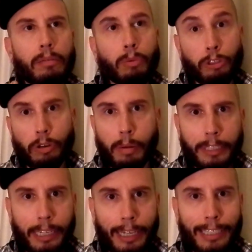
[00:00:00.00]
more
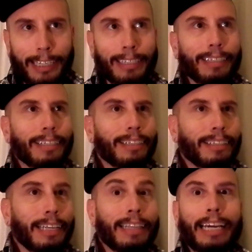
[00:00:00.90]
traumatizing
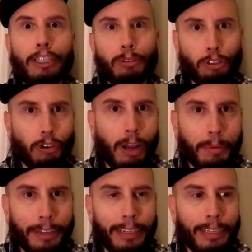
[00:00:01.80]
than the actual
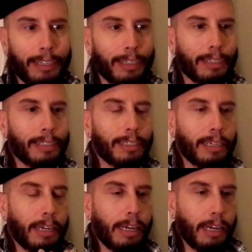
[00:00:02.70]
trauma is
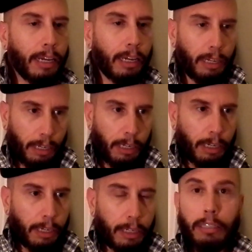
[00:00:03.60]

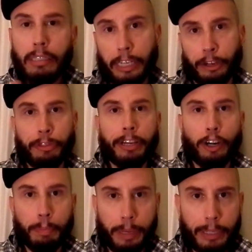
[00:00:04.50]
seeing your
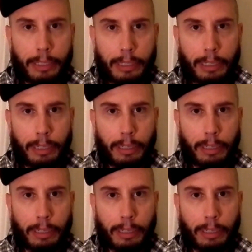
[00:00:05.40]
therapist